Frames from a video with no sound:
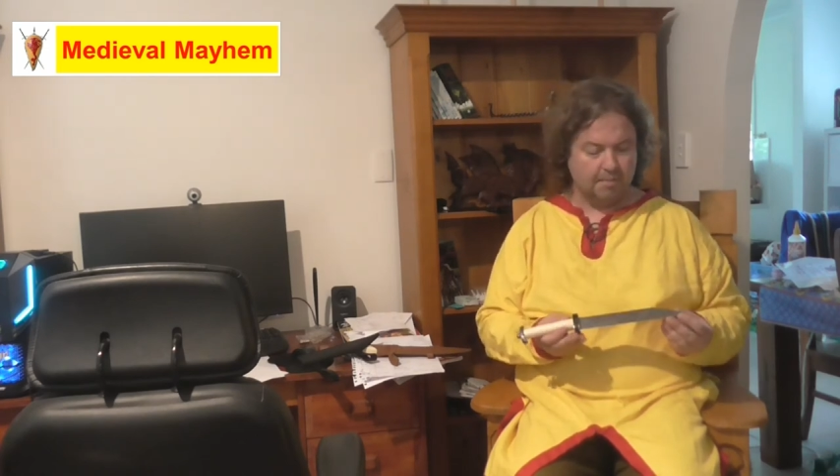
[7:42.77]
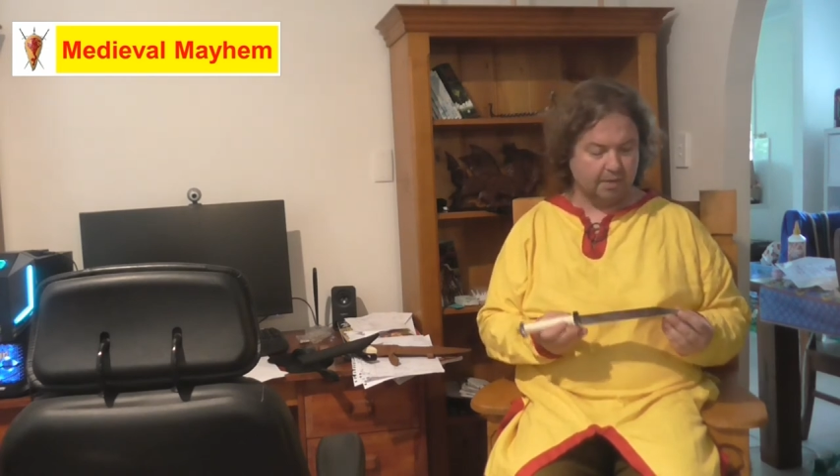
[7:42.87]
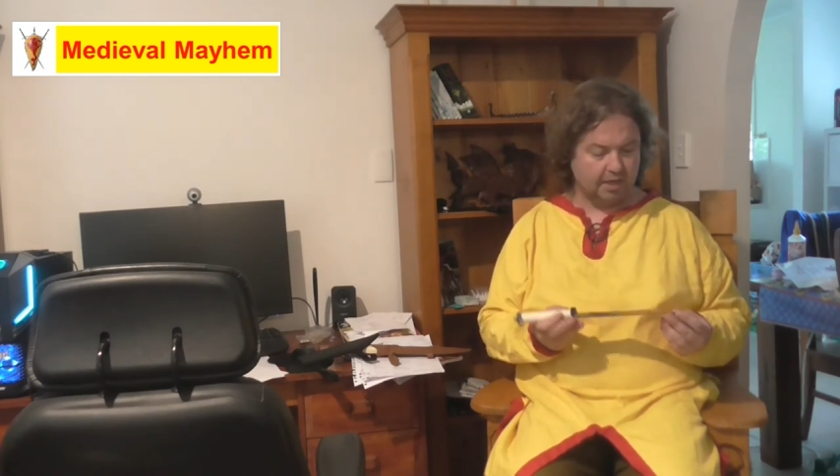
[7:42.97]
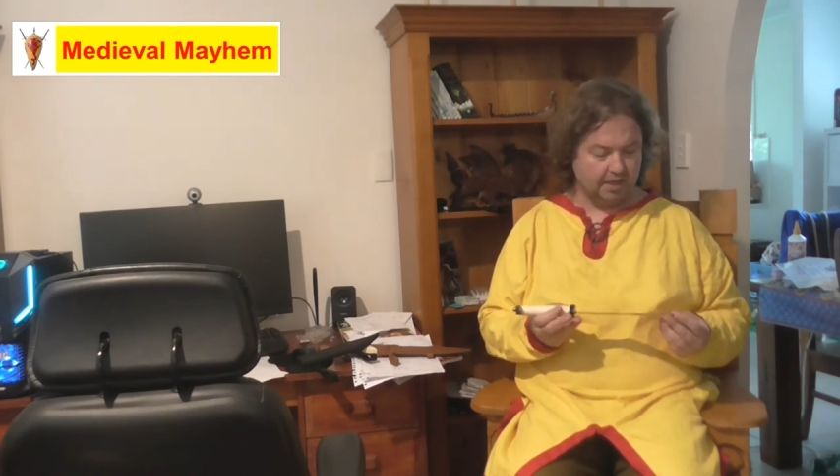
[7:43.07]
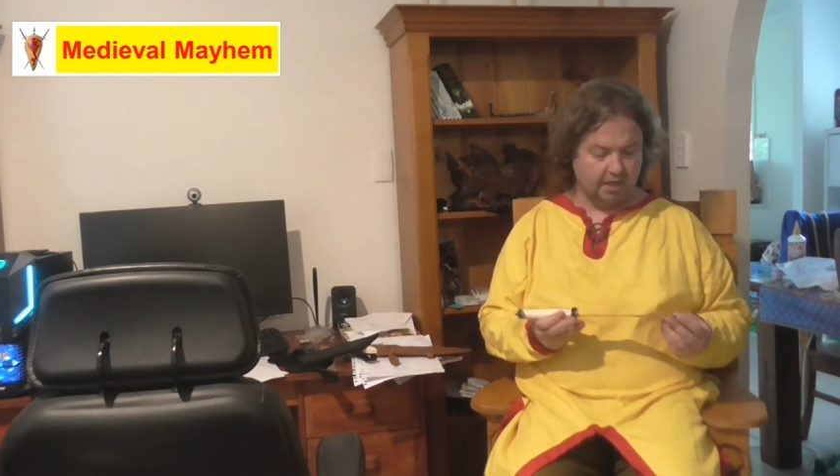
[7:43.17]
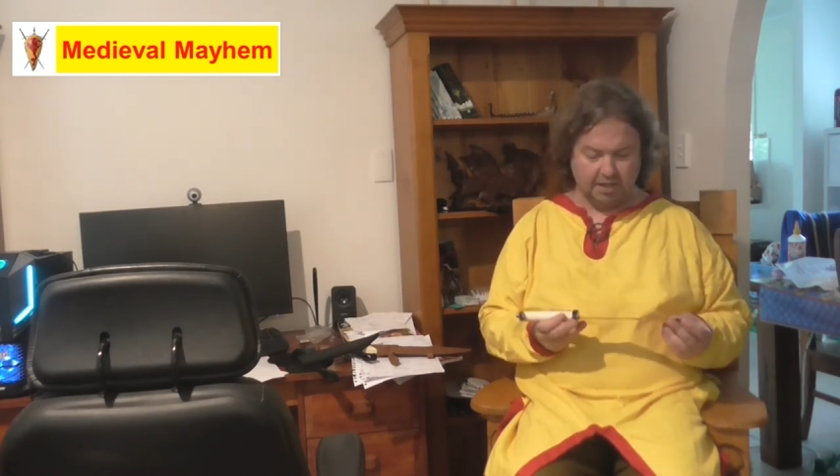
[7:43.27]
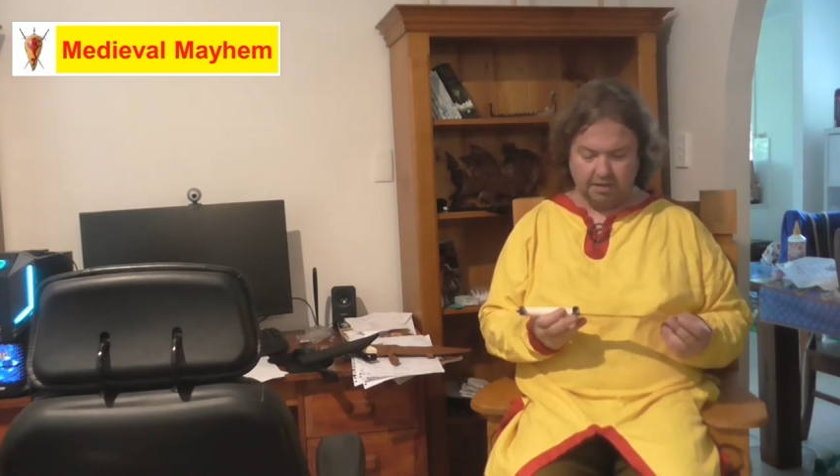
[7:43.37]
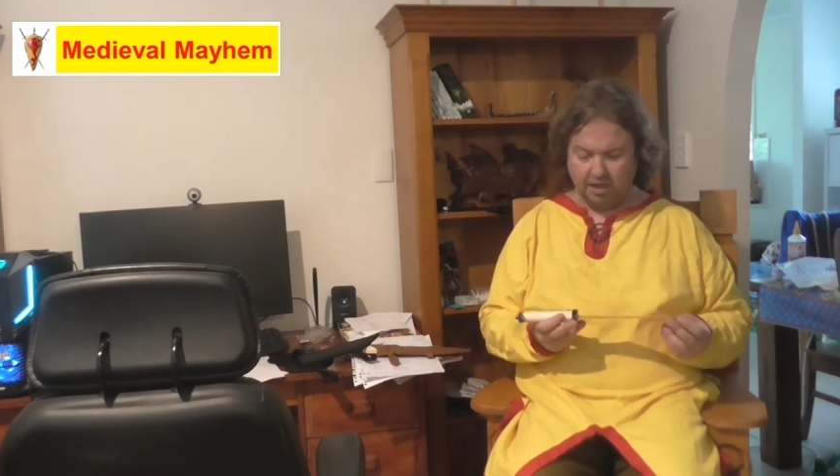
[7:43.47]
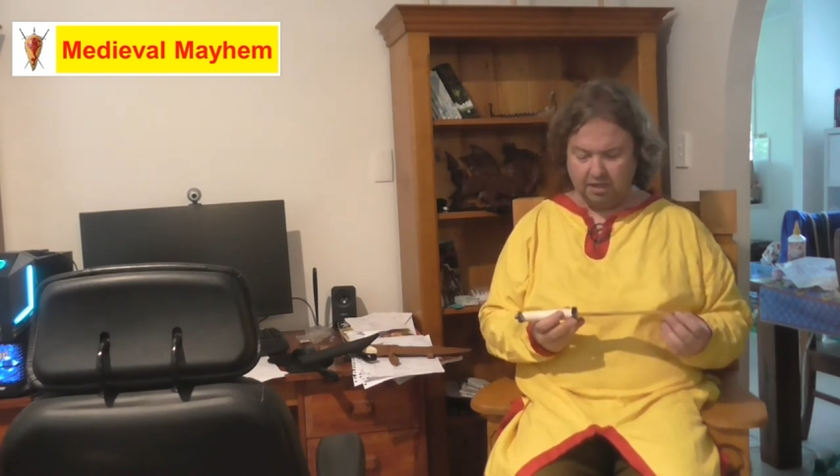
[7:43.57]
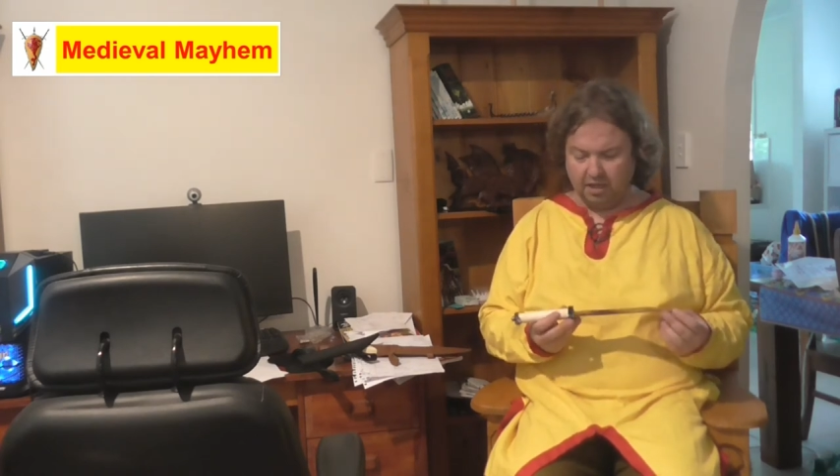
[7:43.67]
But
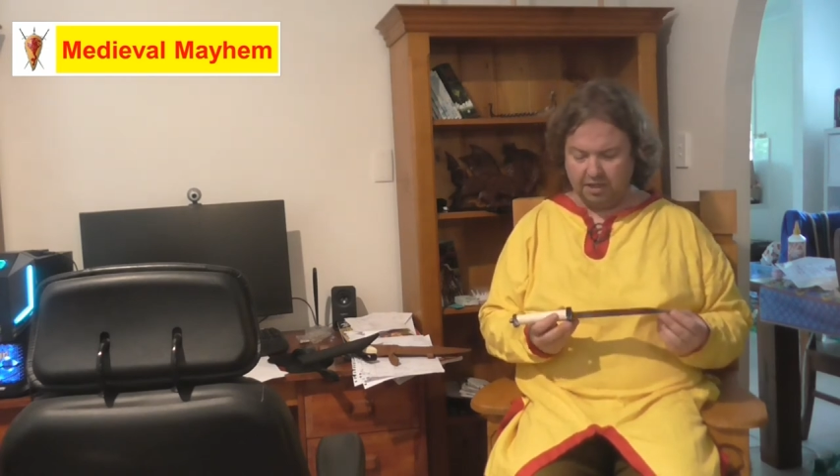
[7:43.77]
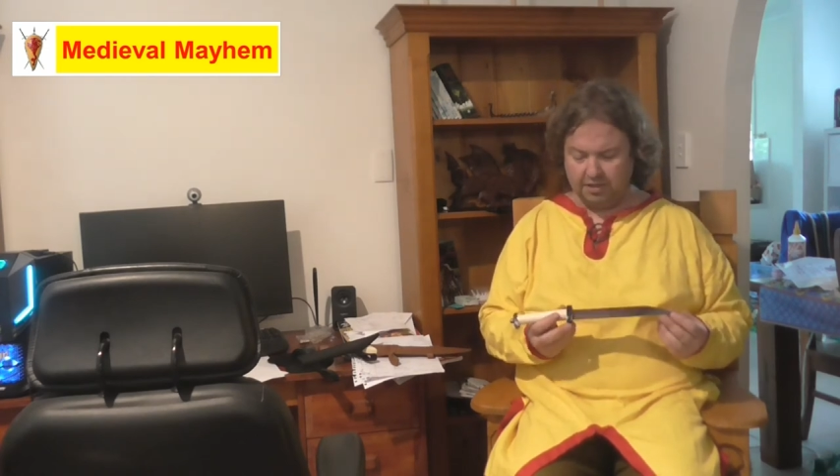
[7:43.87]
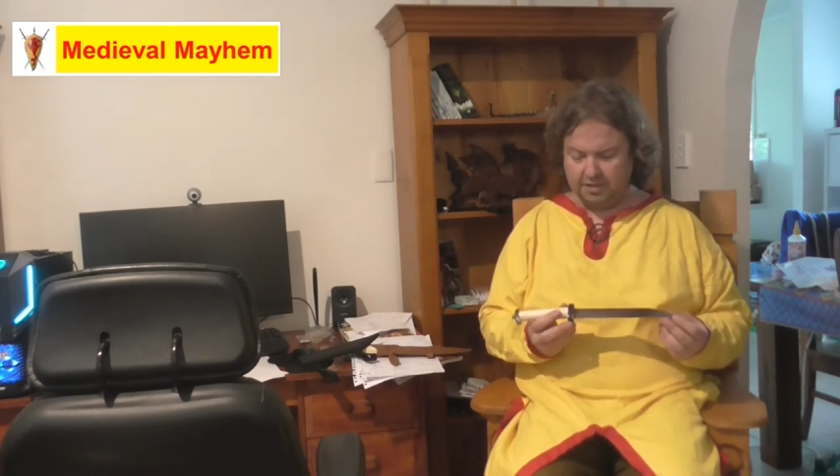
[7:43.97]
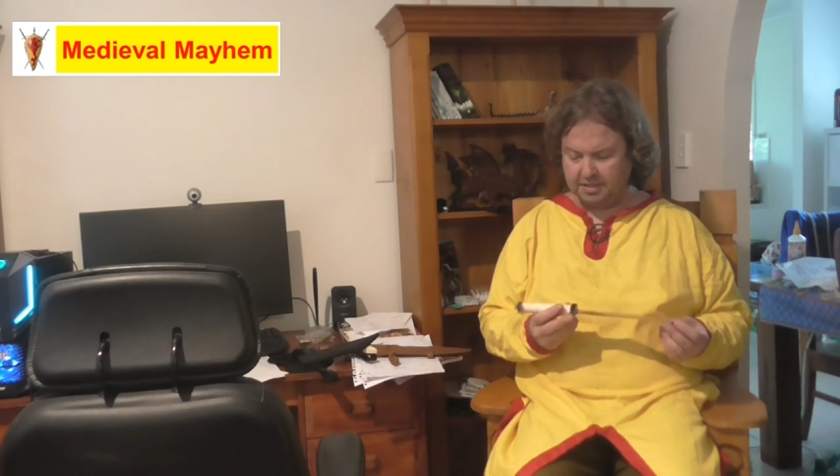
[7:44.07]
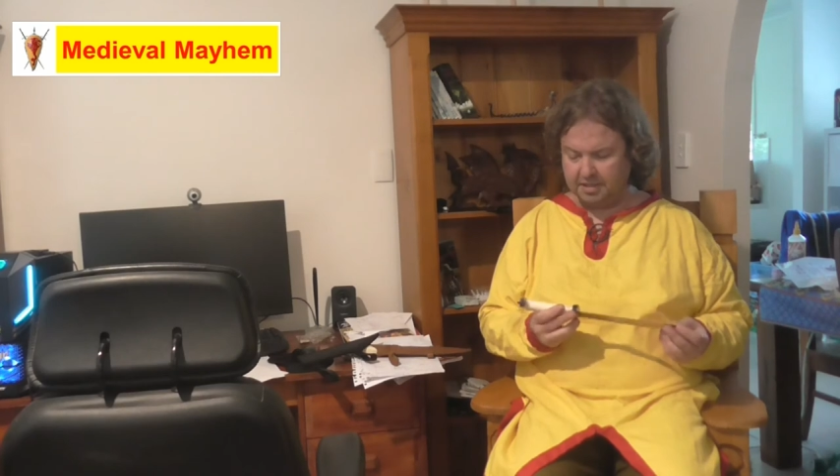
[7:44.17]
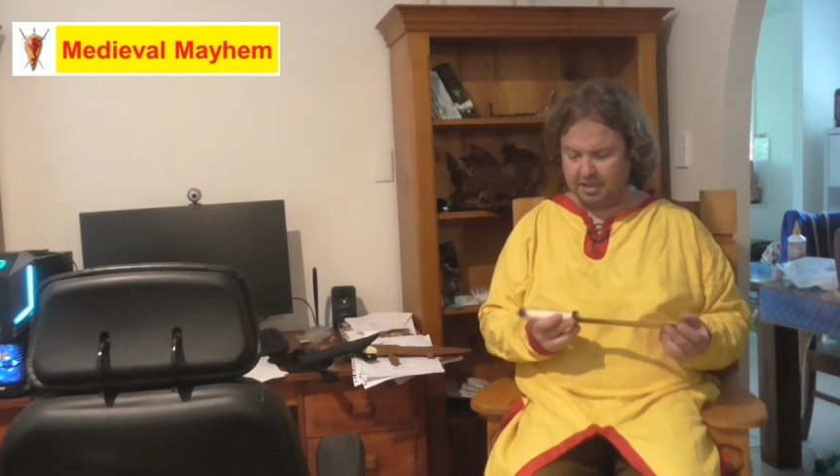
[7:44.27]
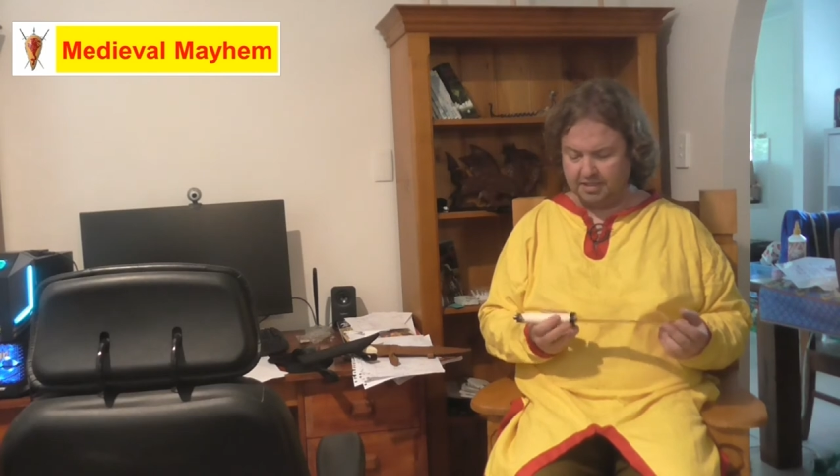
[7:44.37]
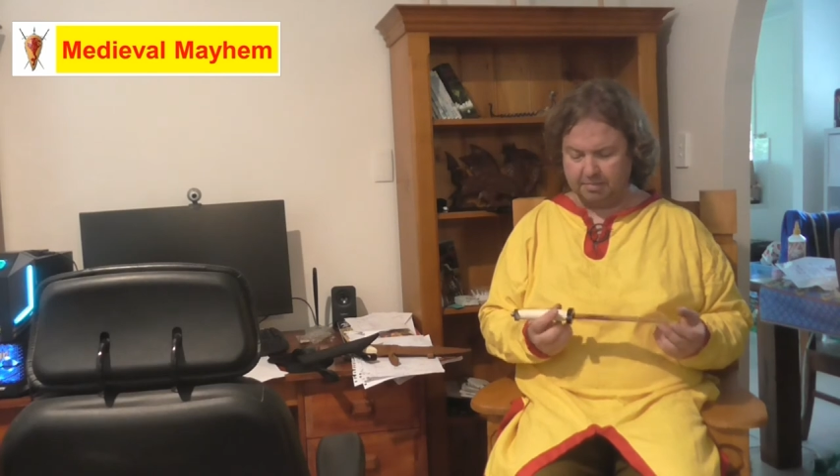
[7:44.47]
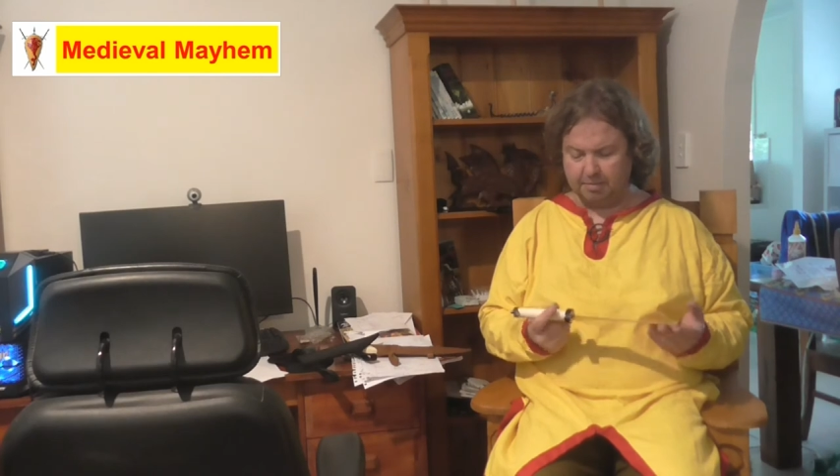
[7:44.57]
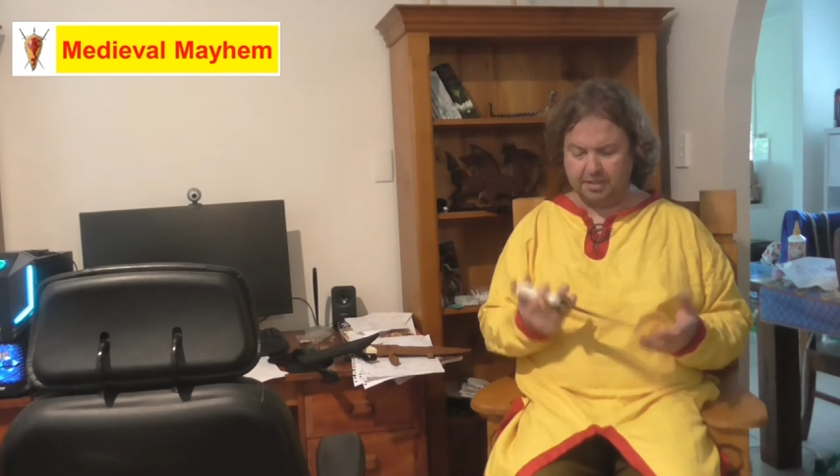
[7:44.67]
uh, I like this as a,
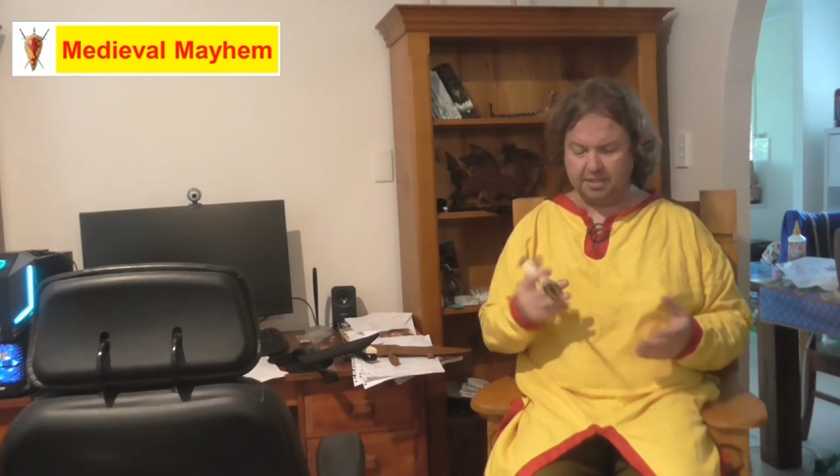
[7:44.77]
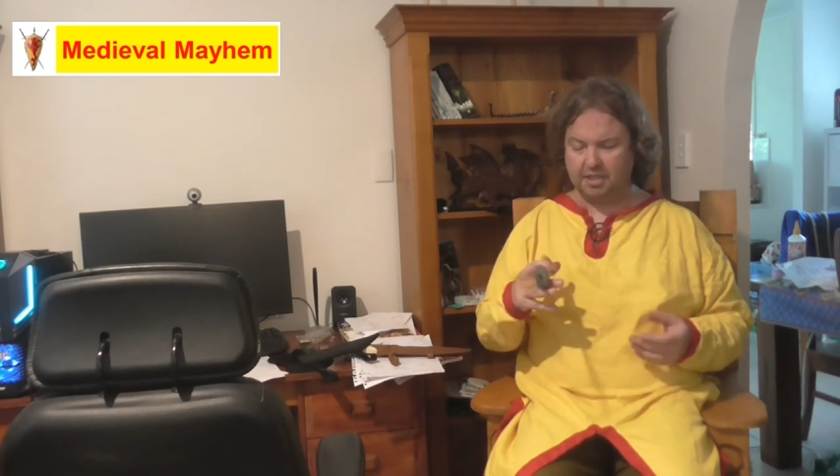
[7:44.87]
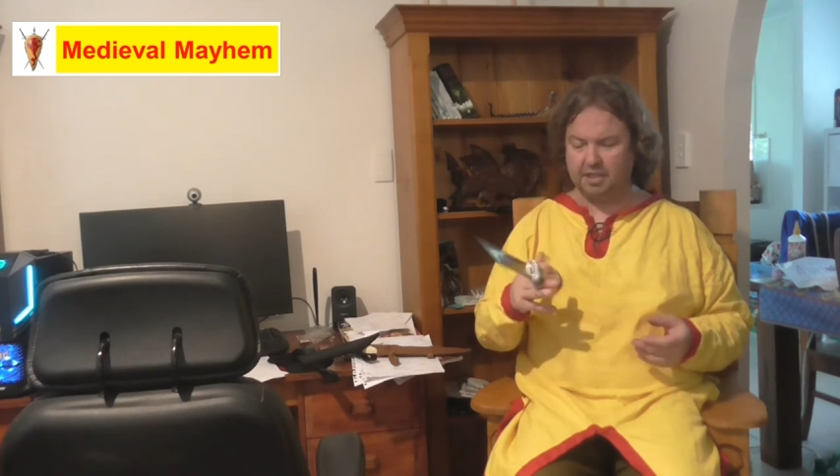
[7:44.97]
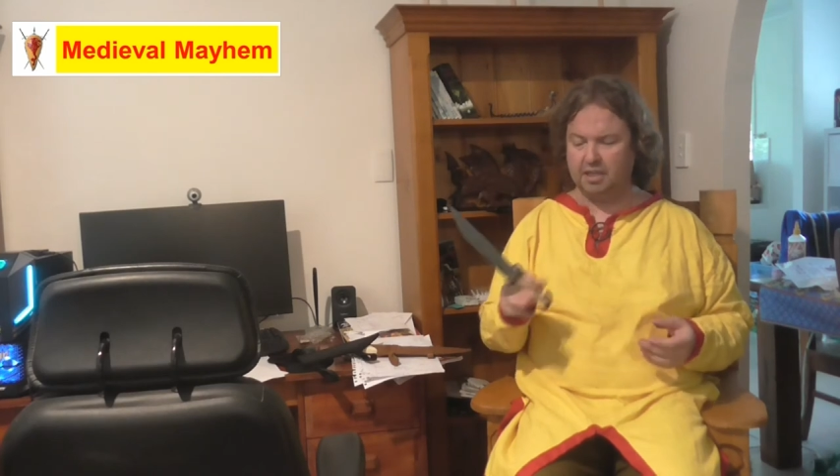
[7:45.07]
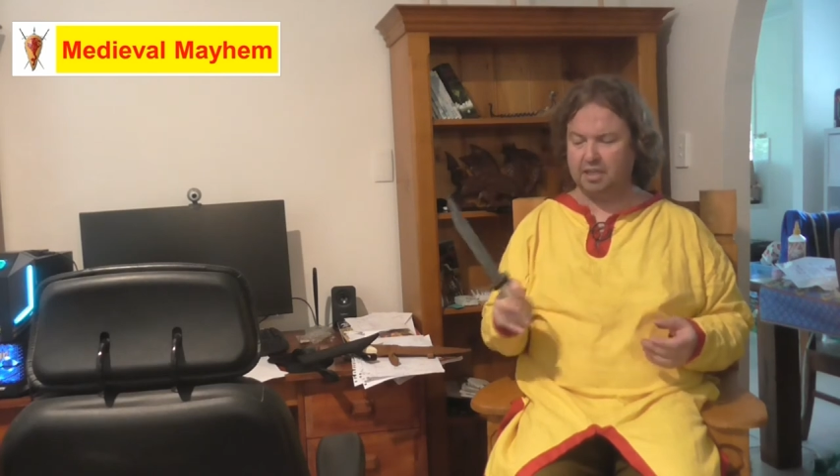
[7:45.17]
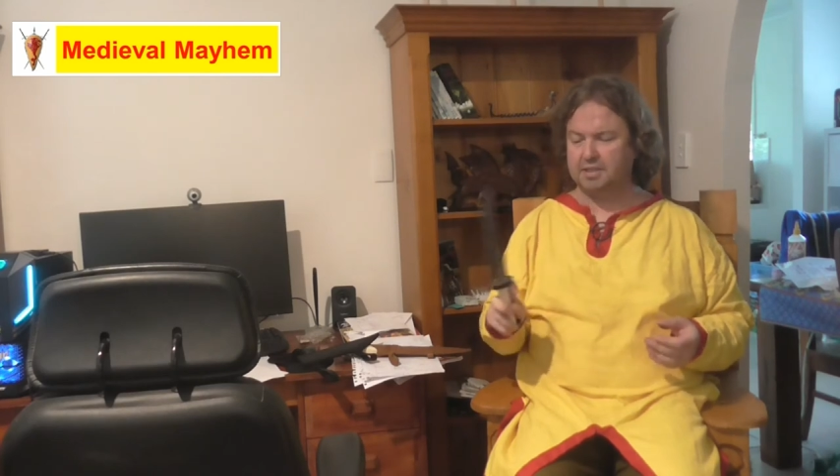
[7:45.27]
as a piece of kit.